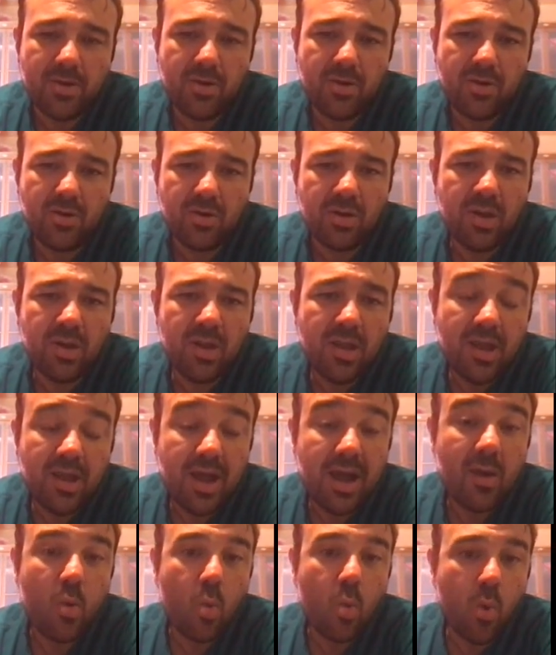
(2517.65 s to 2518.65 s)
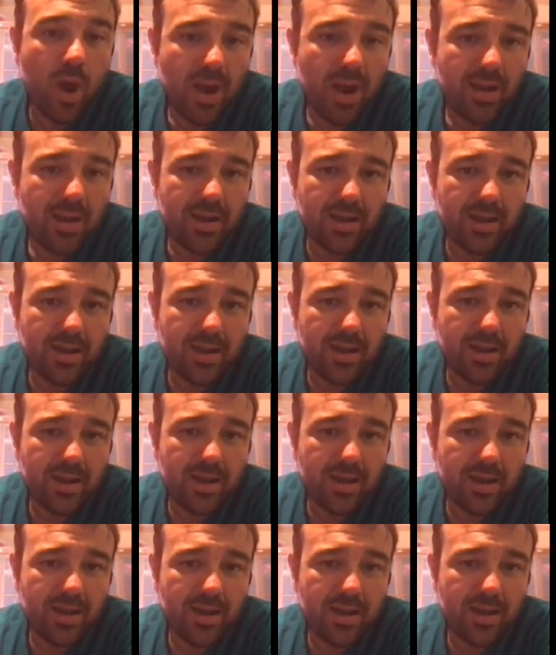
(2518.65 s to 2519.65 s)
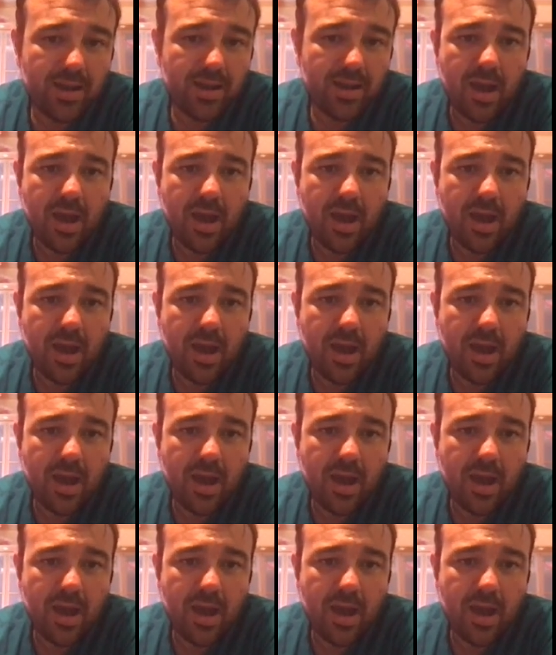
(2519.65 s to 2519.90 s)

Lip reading: hole, while accreting